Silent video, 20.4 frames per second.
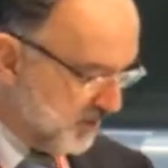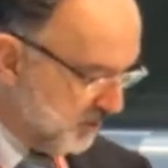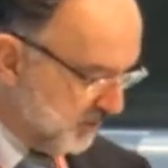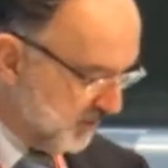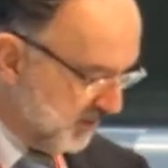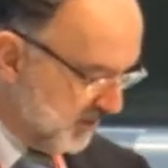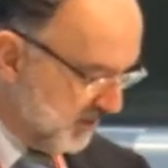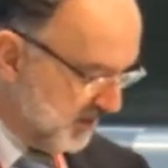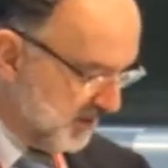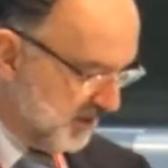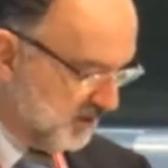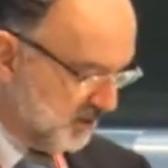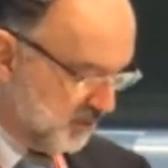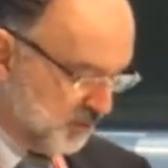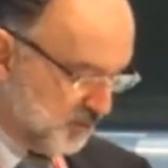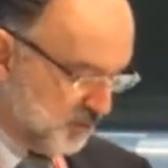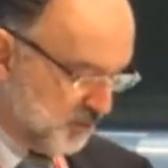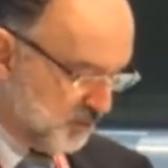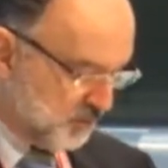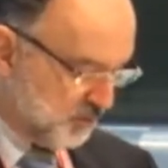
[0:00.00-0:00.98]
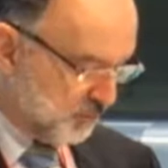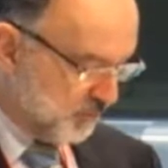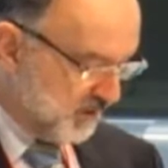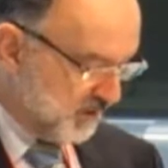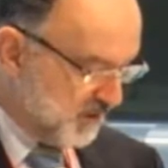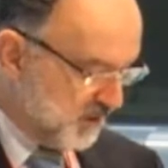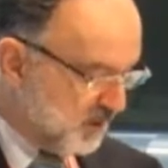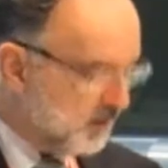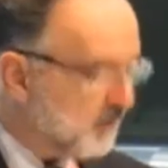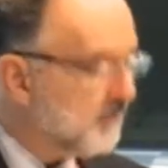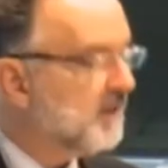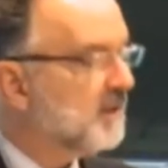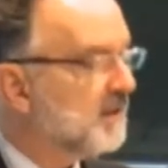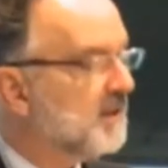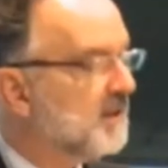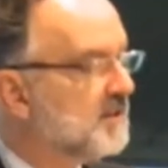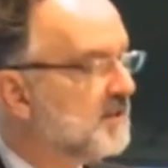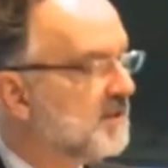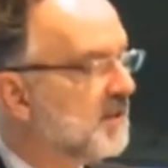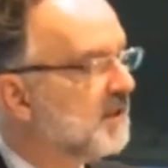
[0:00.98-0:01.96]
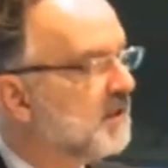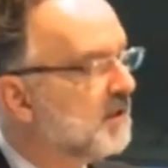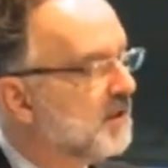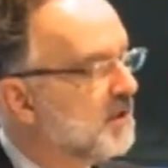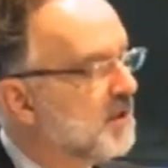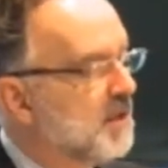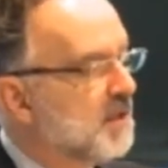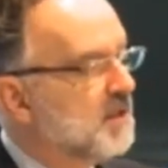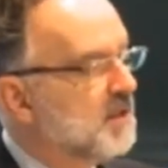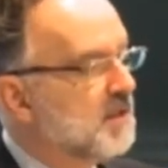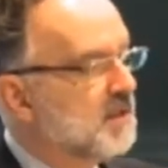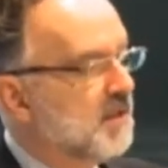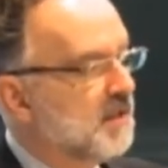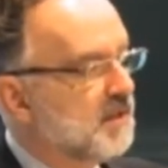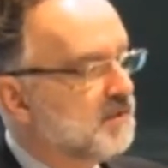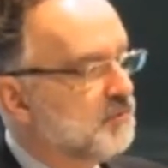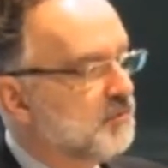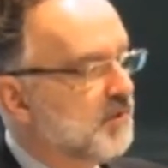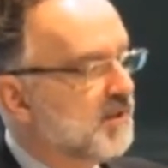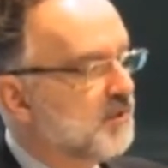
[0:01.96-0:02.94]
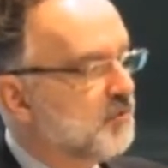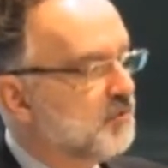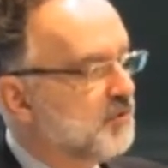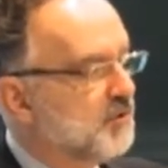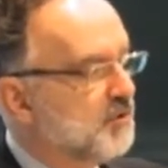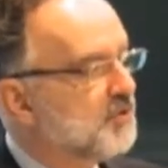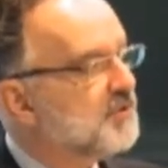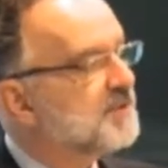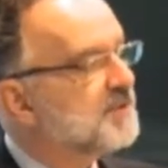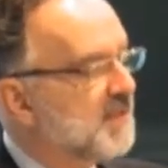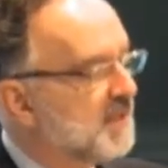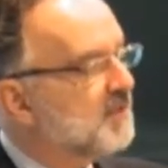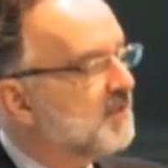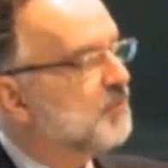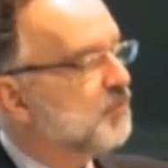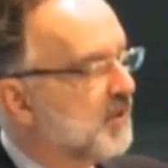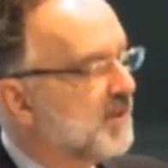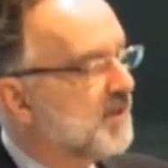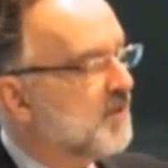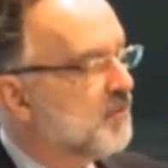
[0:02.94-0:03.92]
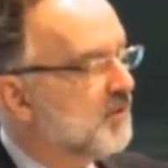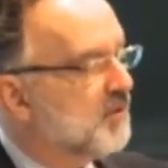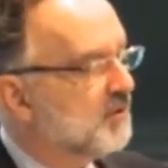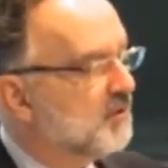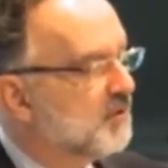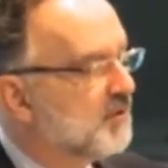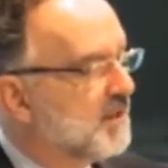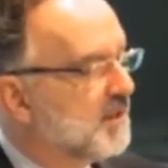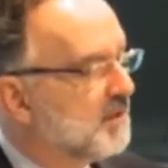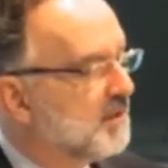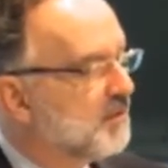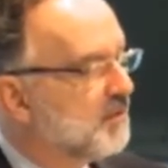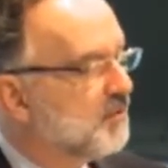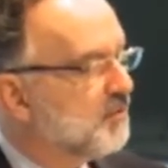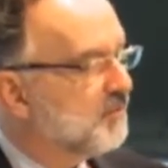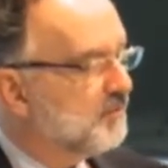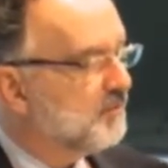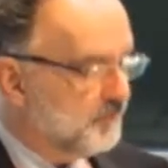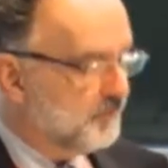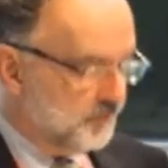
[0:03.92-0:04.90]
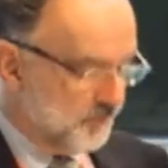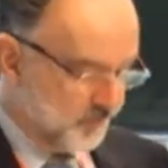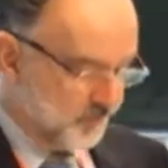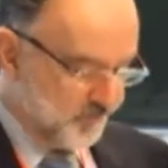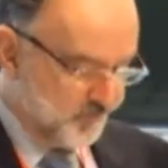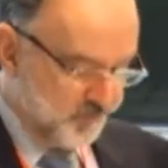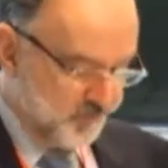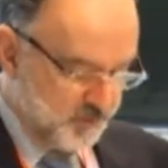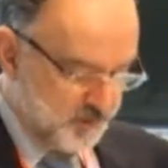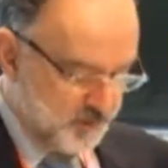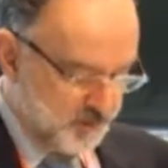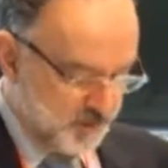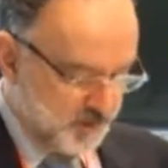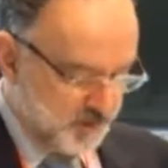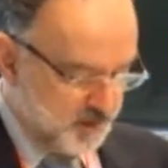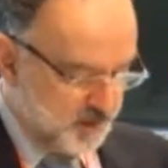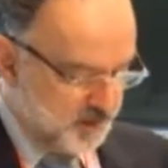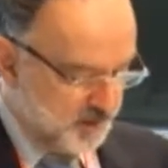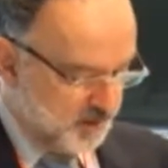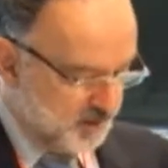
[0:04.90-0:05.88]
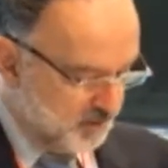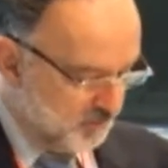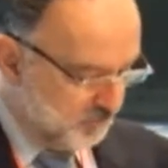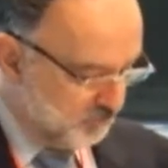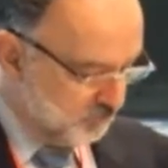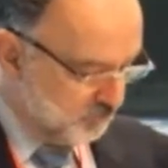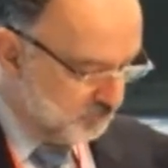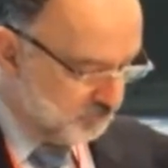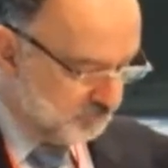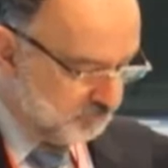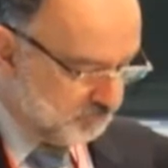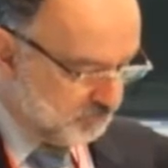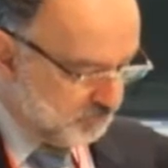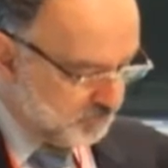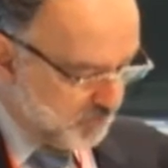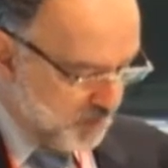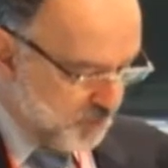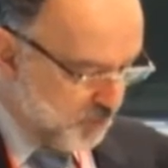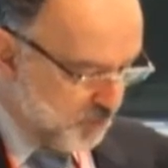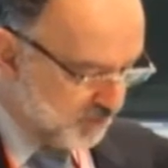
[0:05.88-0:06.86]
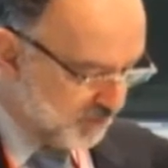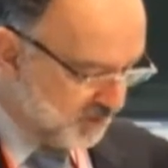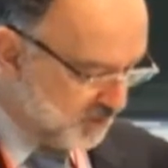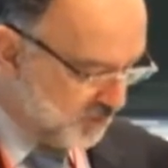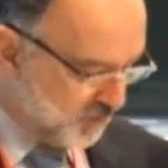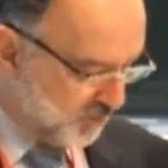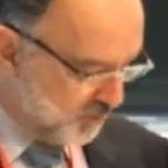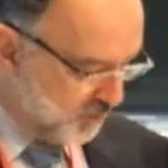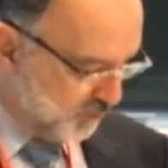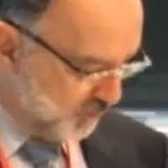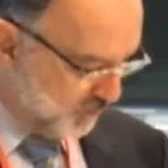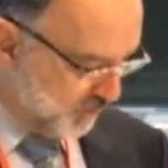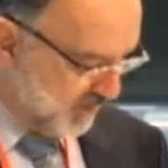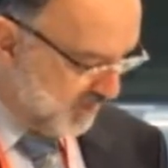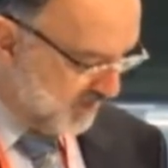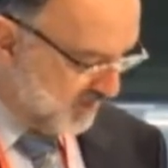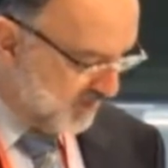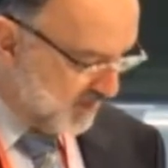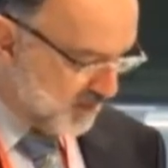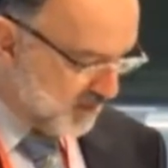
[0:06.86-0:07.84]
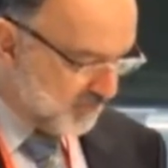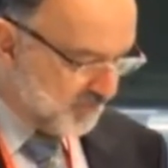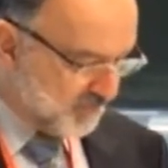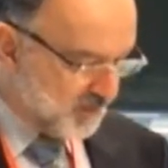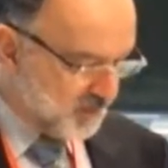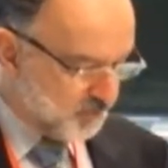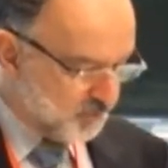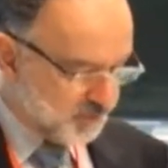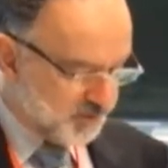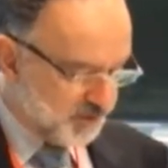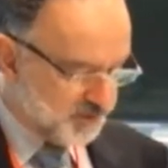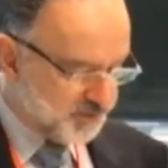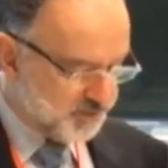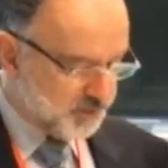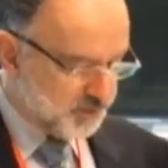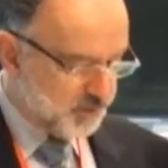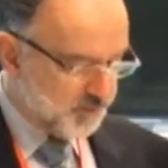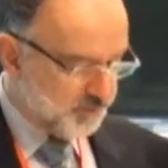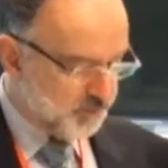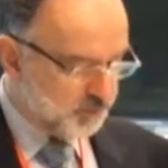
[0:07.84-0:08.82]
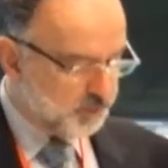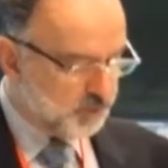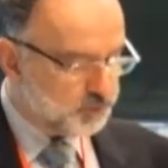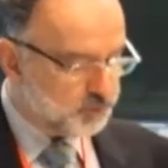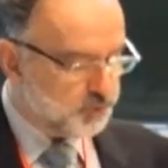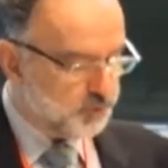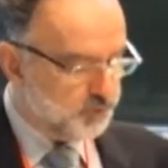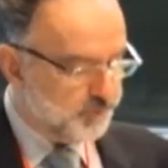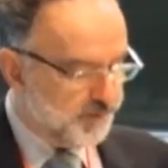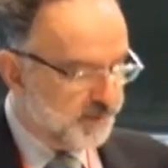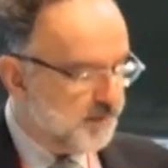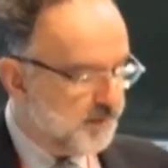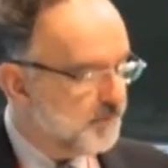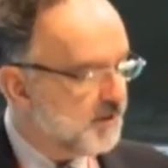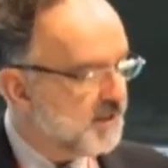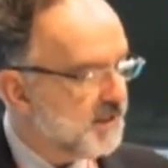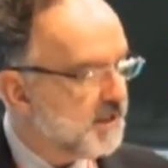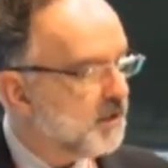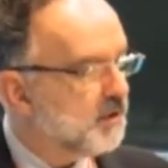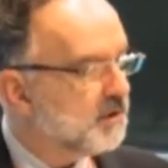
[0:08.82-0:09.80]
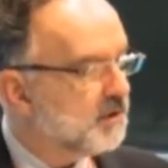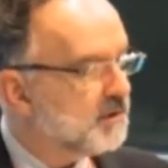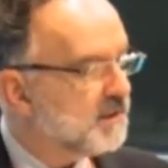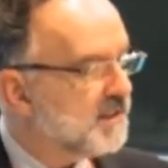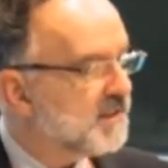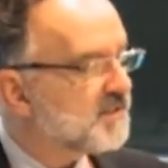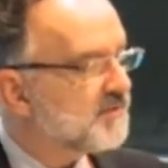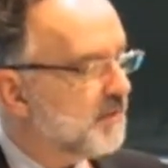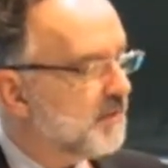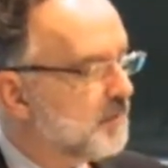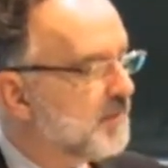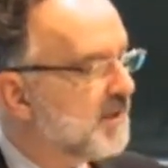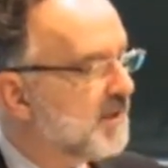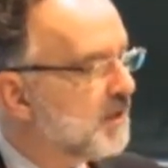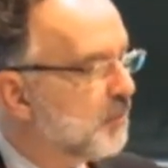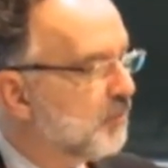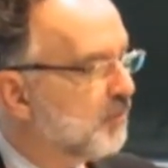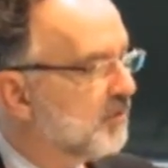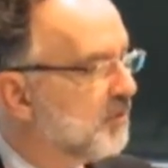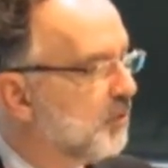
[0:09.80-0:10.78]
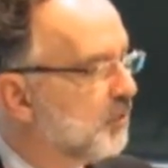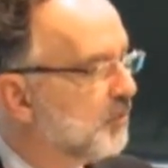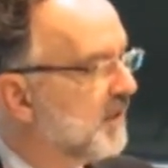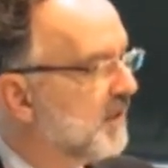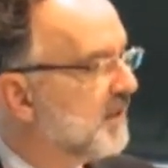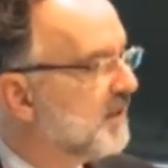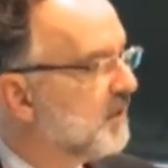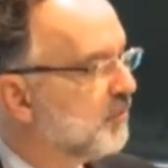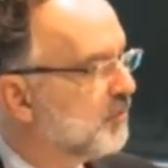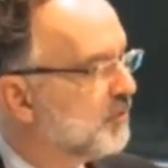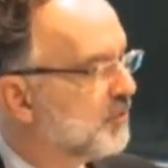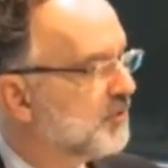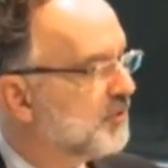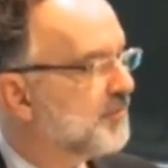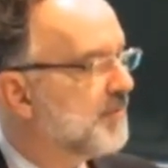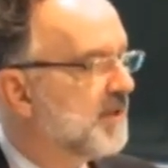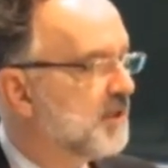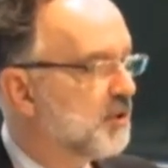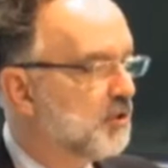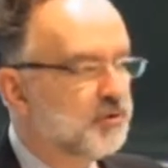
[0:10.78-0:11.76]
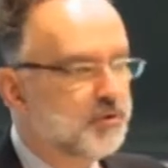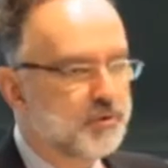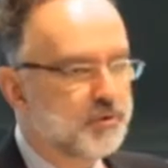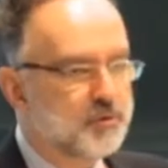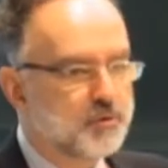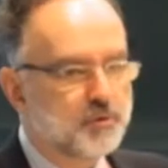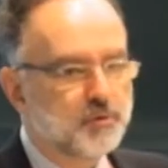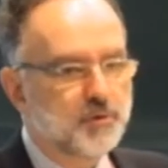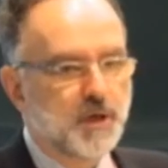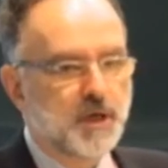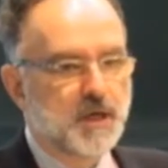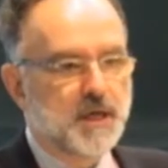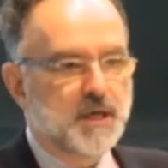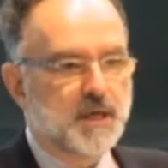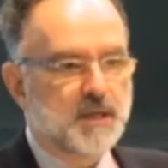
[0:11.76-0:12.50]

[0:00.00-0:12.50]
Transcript: I don't intend to read all of it. Instead, I'd rather just tell you what I want to tell you. I won't introduce myself. I will just, for those who may be less familiar with GODAN, I will just mention to you